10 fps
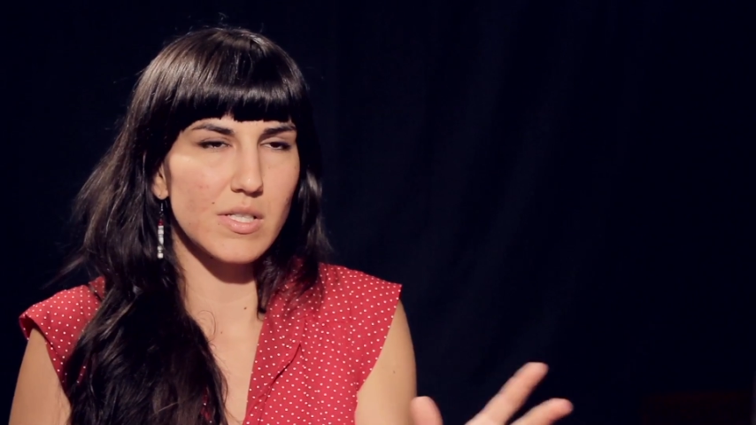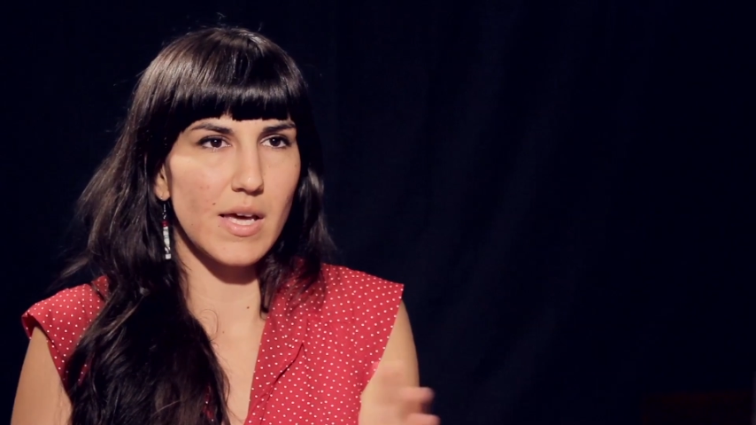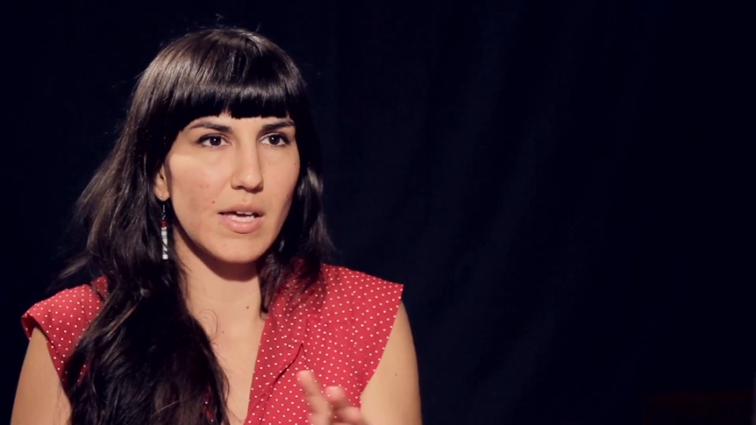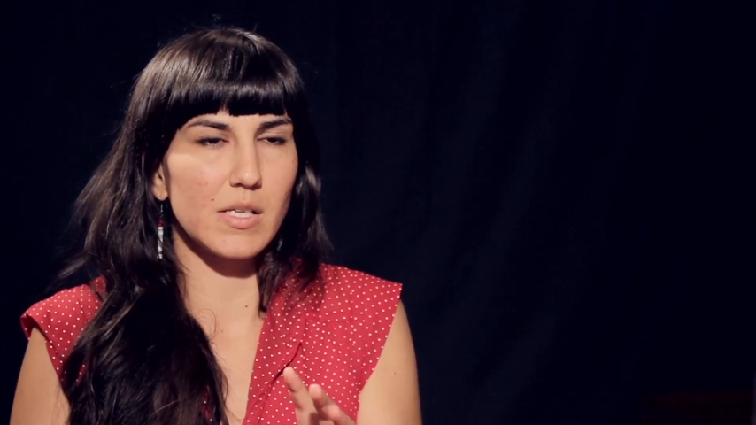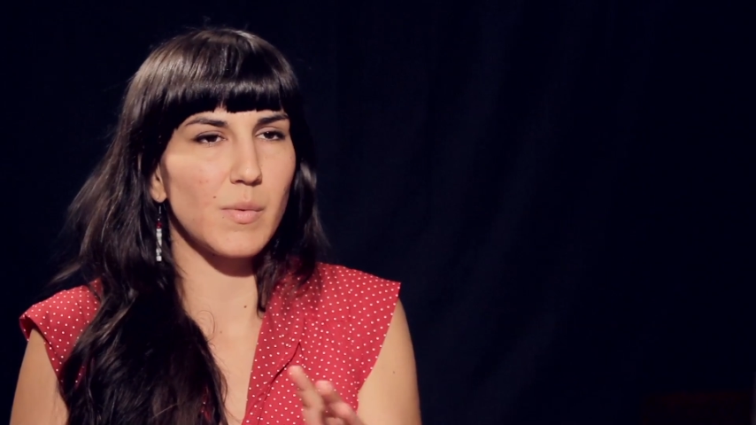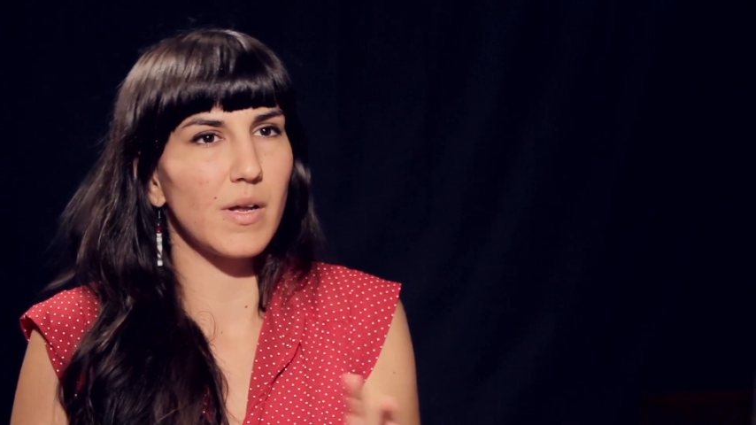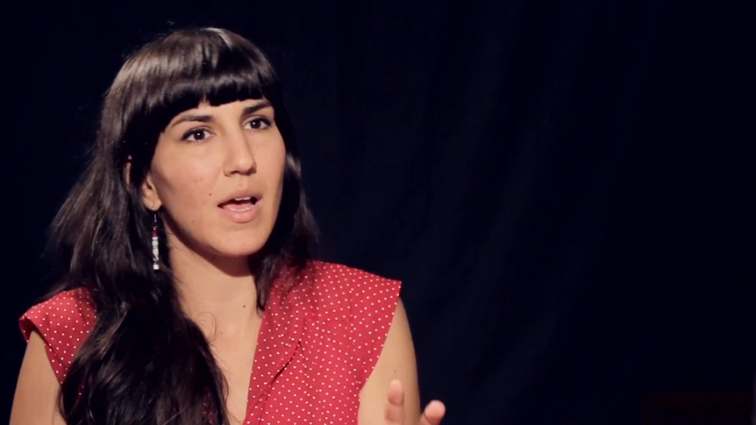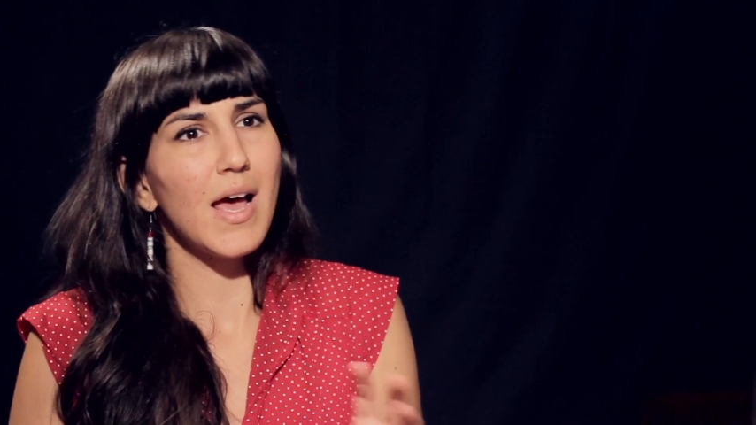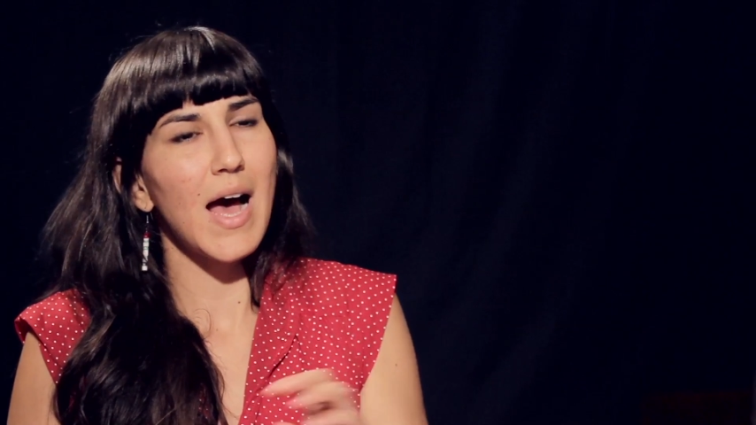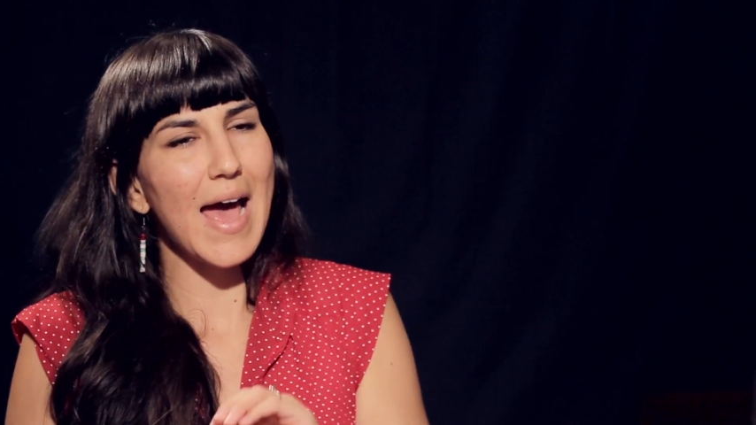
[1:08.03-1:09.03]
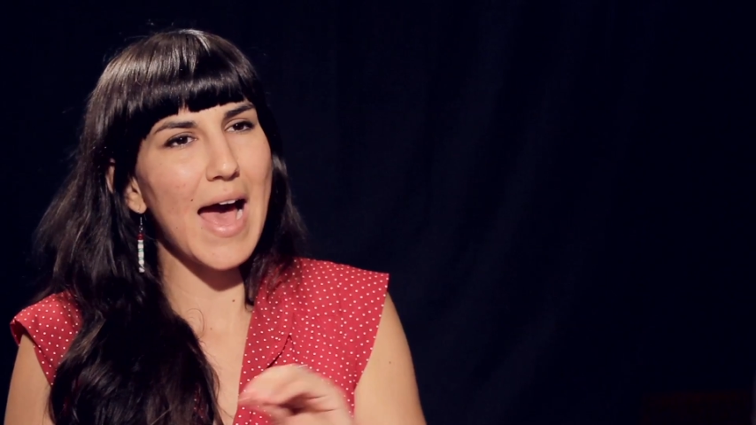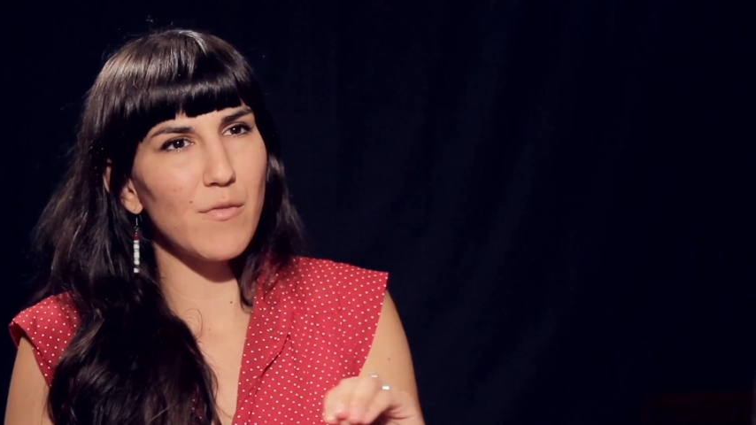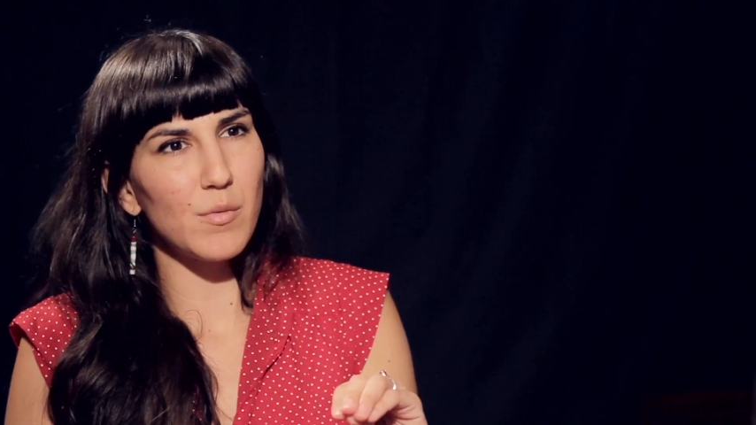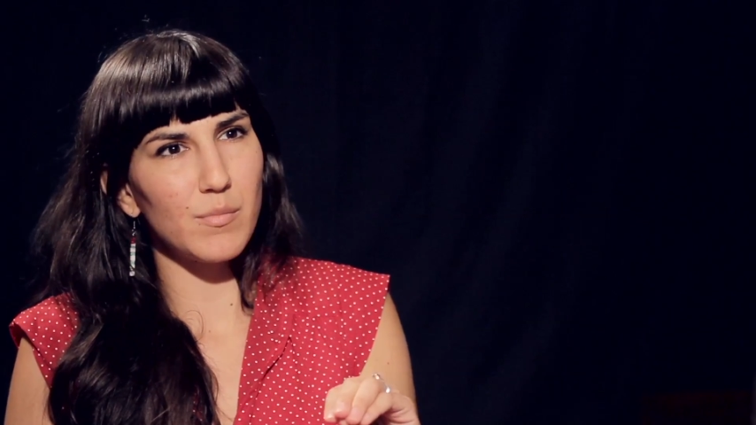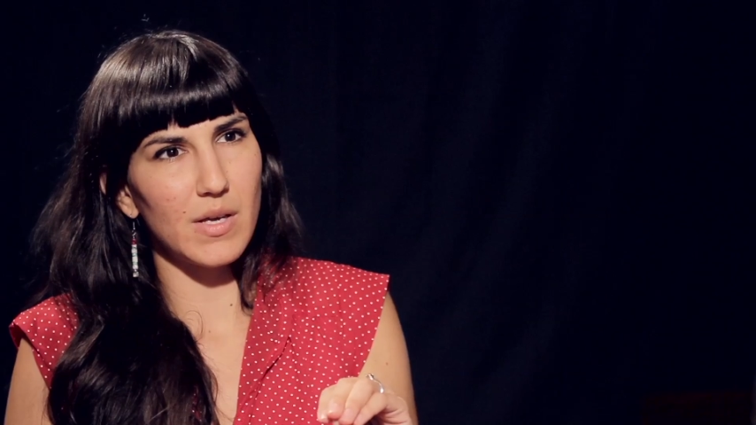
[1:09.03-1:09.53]
things, but I
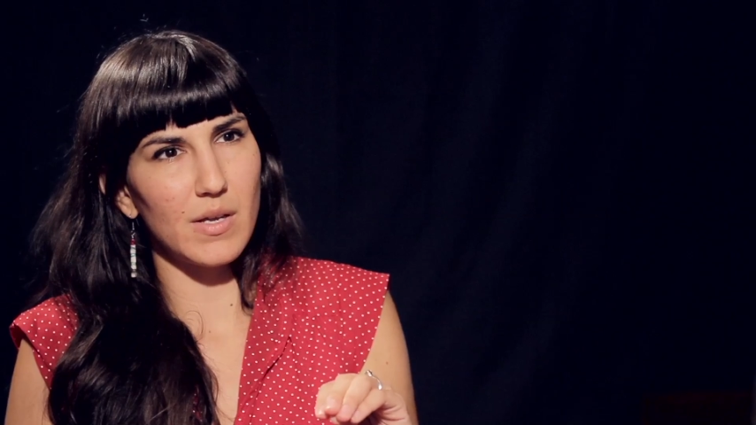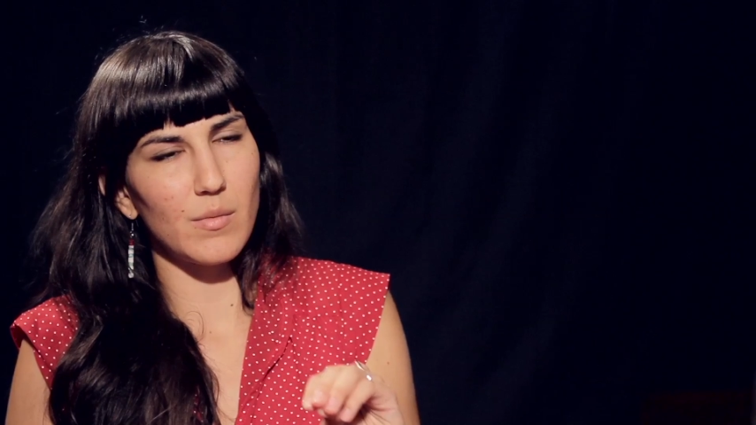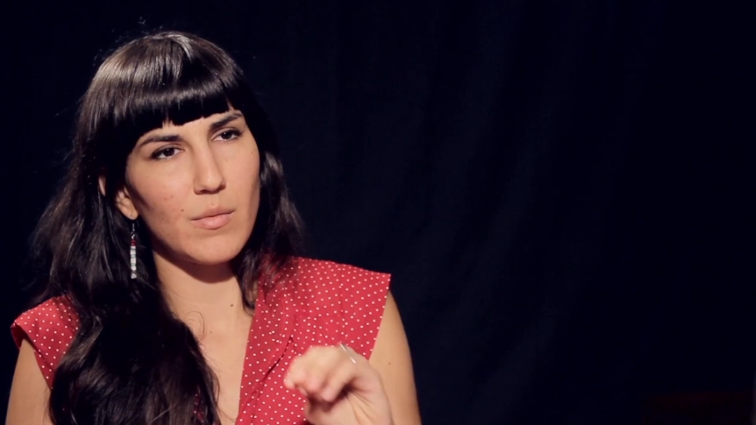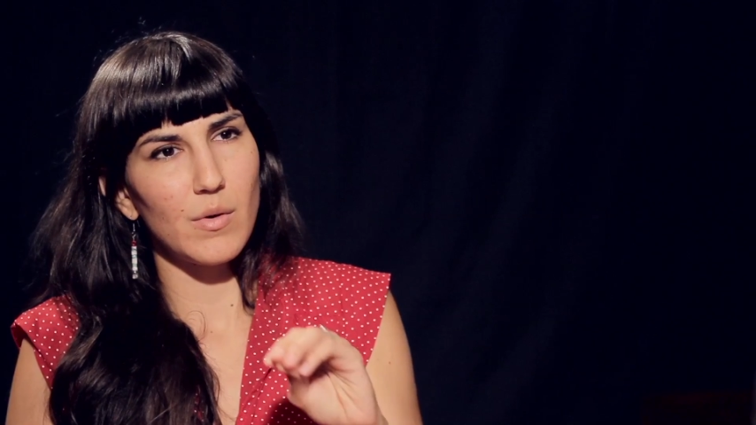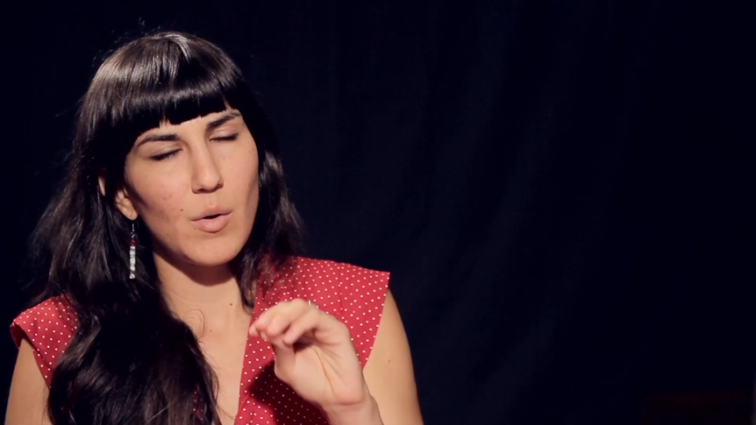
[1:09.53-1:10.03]
haven't been